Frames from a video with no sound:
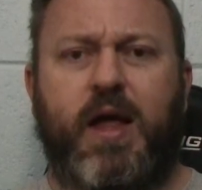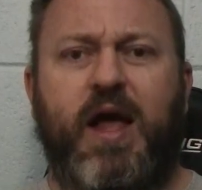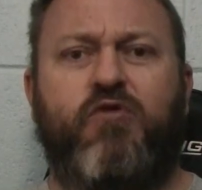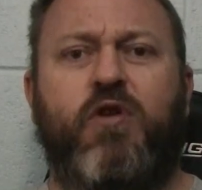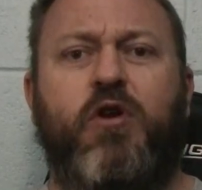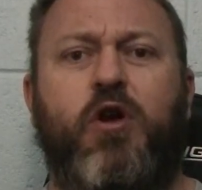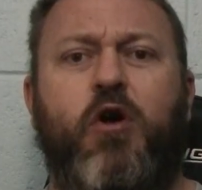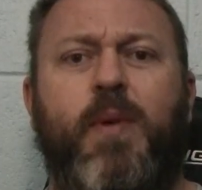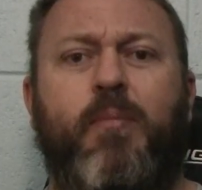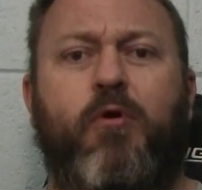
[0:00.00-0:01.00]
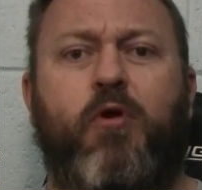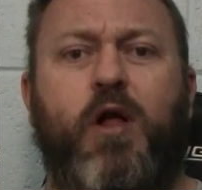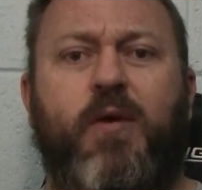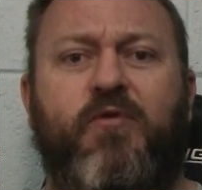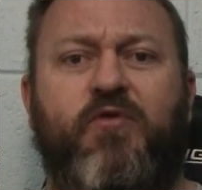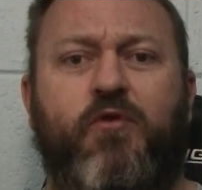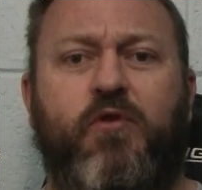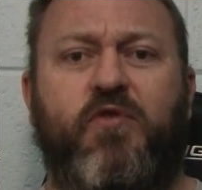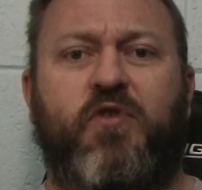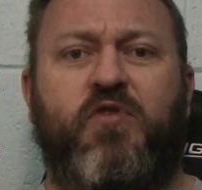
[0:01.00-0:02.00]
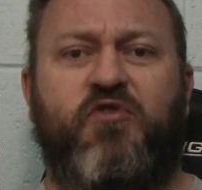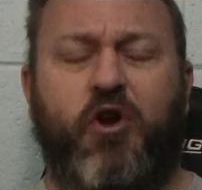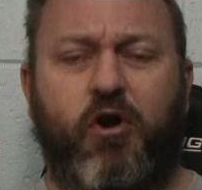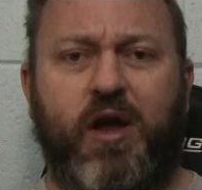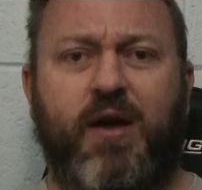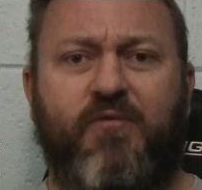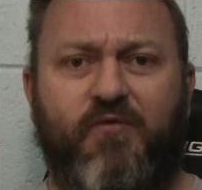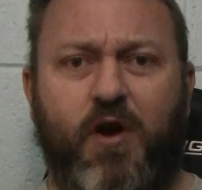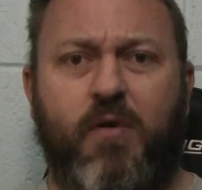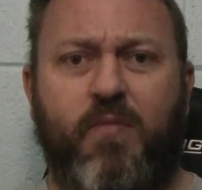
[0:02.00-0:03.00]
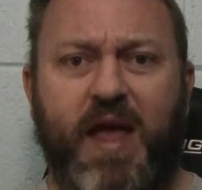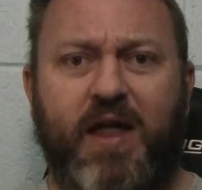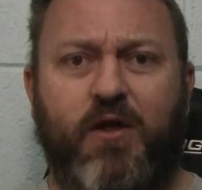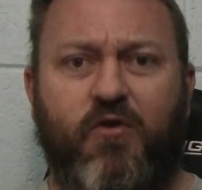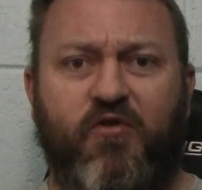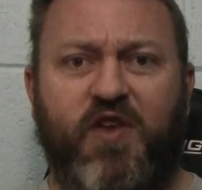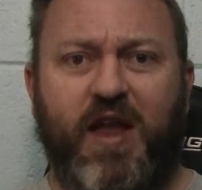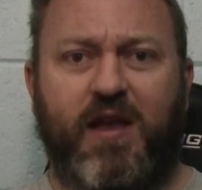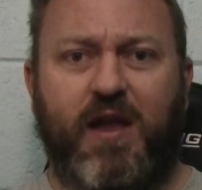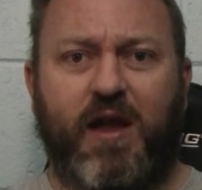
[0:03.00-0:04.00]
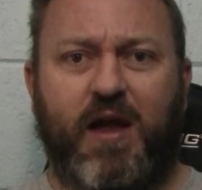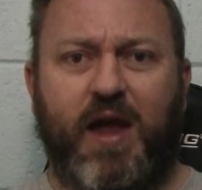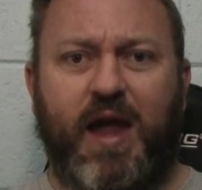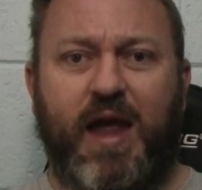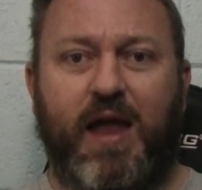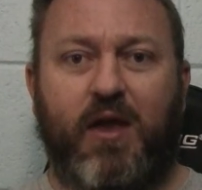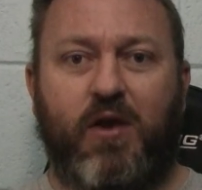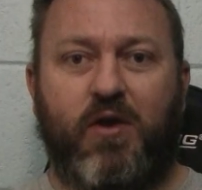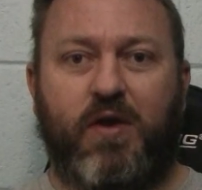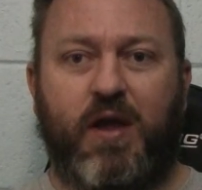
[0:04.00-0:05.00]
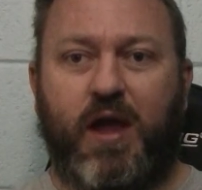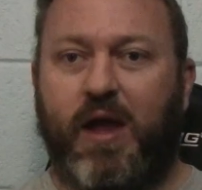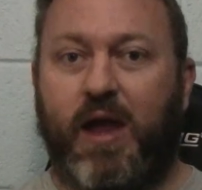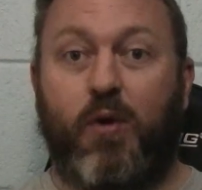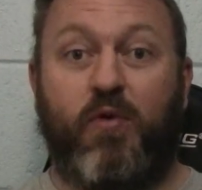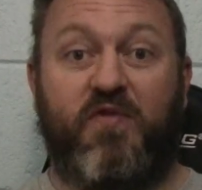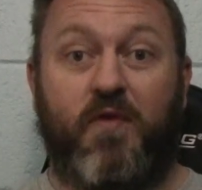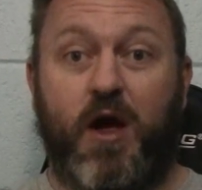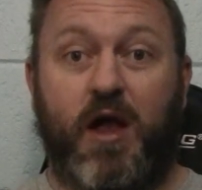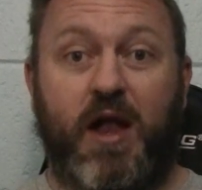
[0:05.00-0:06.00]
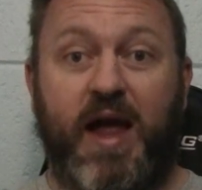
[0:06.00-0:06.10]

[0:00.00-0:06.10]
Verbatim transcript: I treated all my parole officers starting from that understanding, and it was fine.